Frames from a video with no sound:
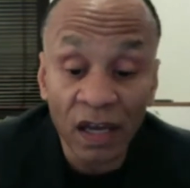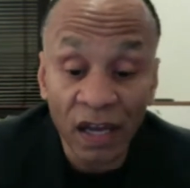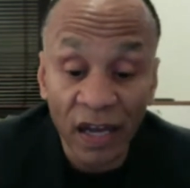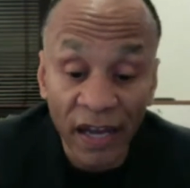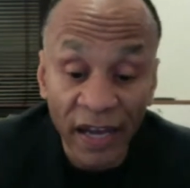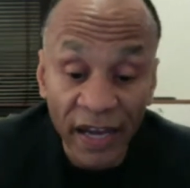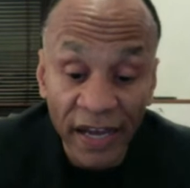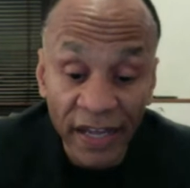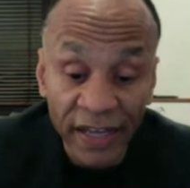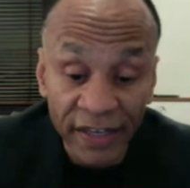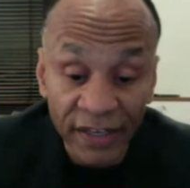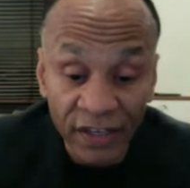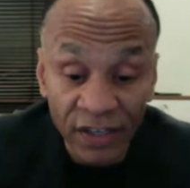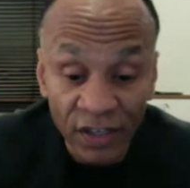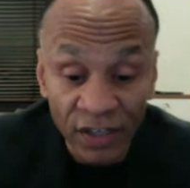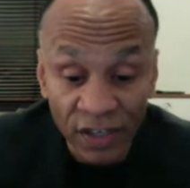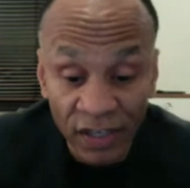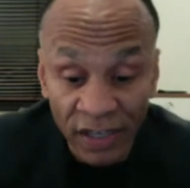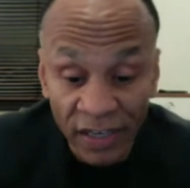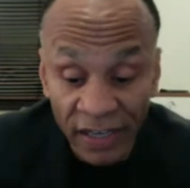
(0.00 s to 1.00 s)
And
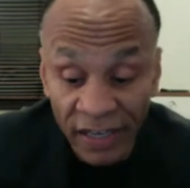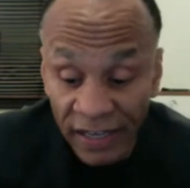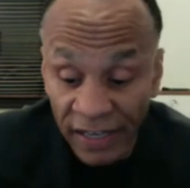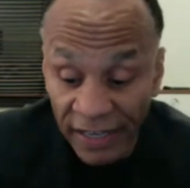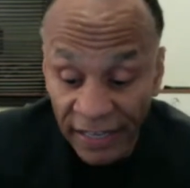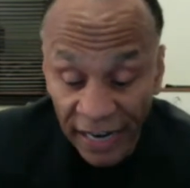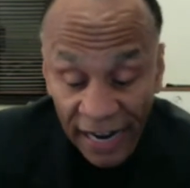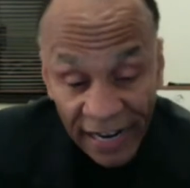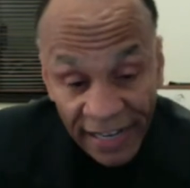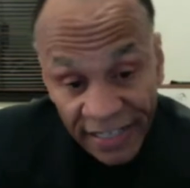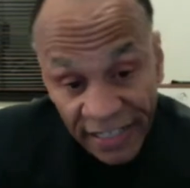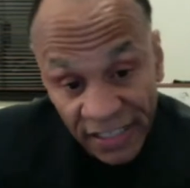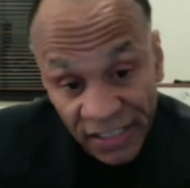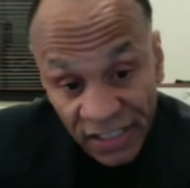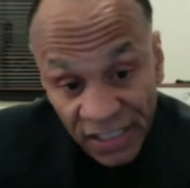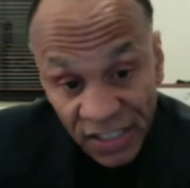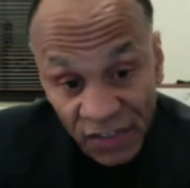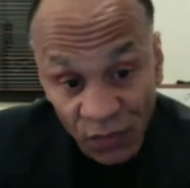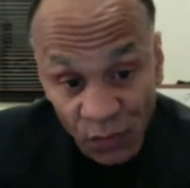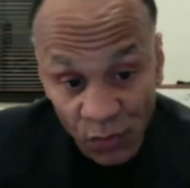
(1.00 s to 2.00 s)
I
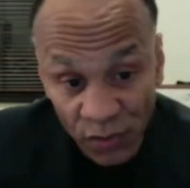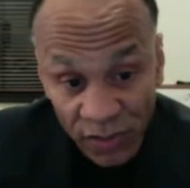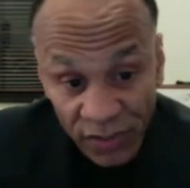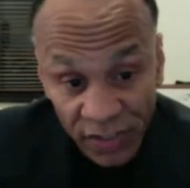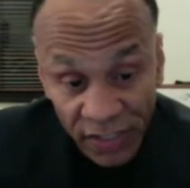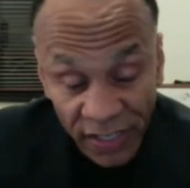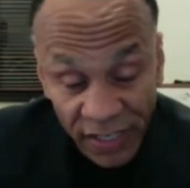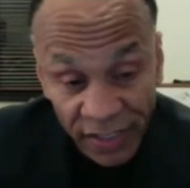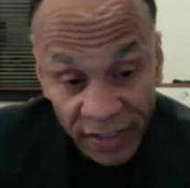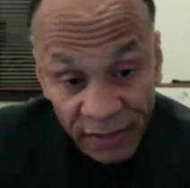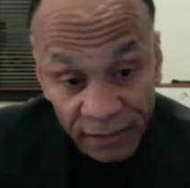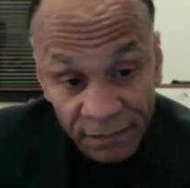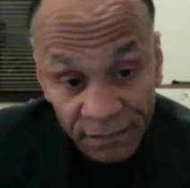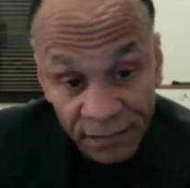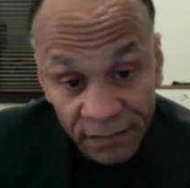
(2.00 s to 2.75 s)
can live with that.